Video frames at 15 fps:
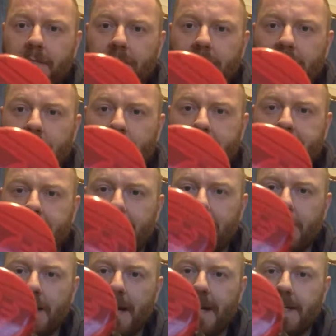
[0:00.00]
These recently
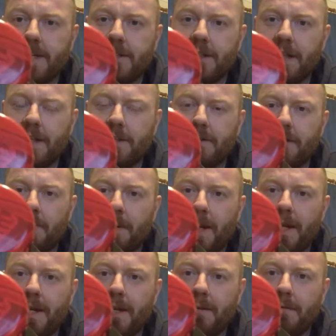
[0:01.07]
changed. They used to
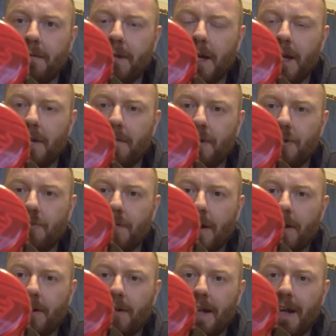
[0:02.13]
be kind of a
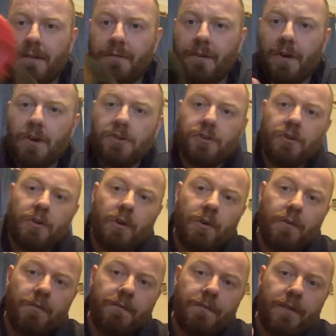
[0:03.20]
shrunk down version
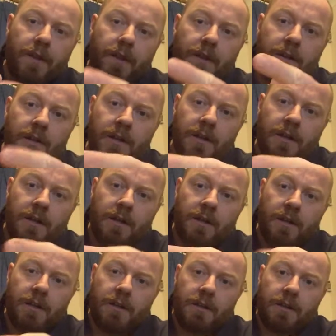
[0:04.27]
of the
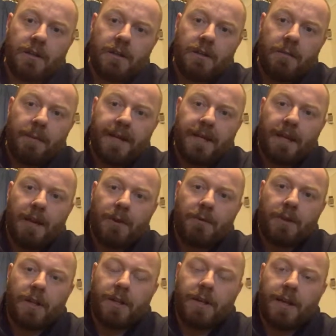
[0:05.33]
main
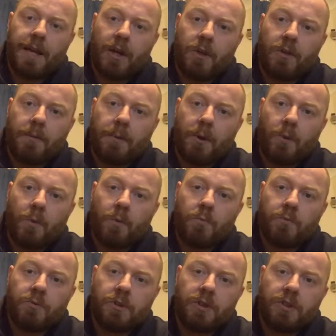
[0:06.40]
logo that you get on the bottle.
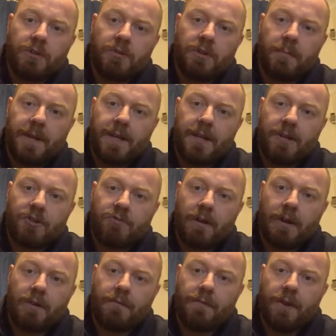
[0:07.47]
There used to be a
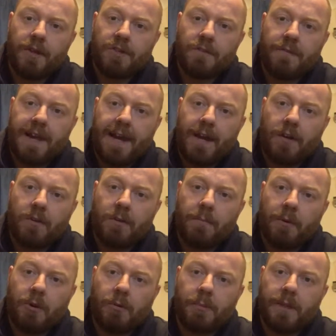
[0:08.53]
shrunk version of that on the
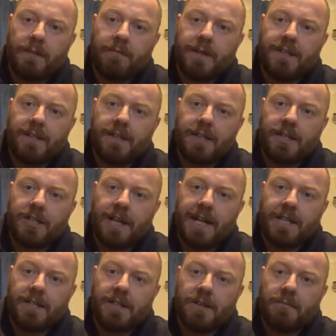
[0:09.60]
bottle, but they've recently
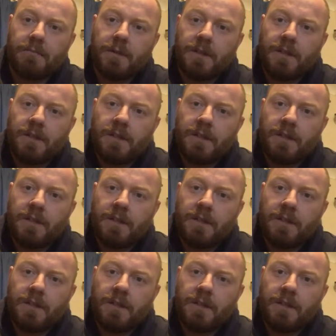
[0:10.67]
changed them.